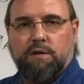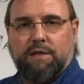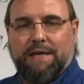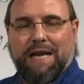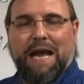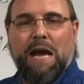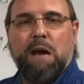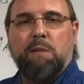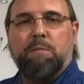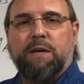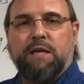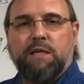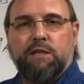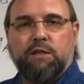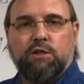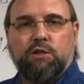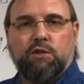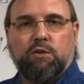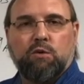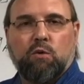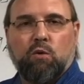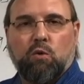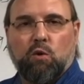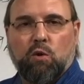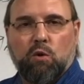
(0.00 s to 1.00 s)

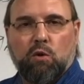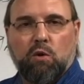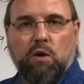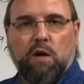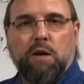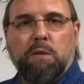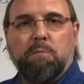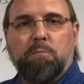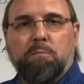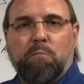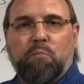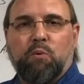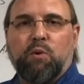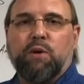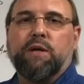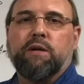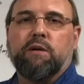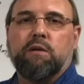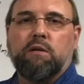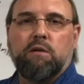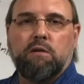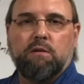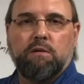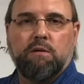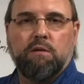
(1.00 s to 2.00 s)
damage or
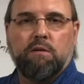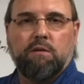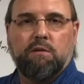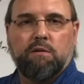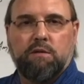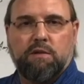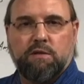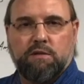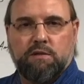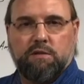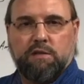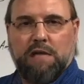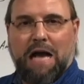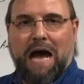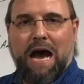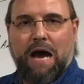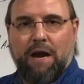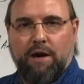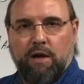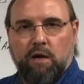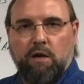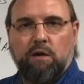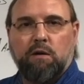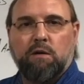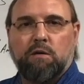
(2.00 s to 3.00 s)
embrittle the
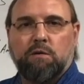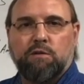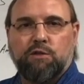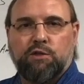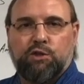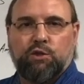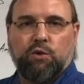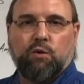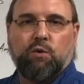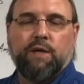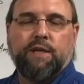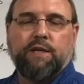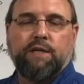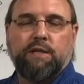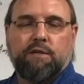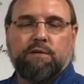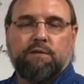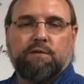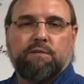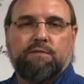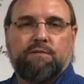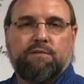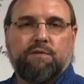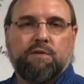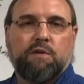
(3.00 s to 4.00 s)
solder
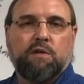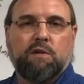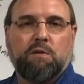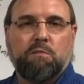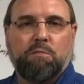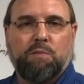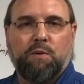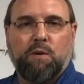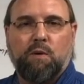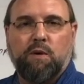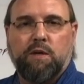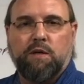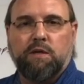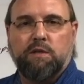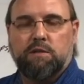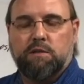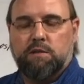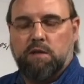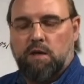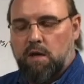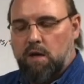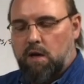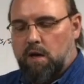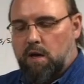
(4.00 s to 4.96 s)
joint for the components.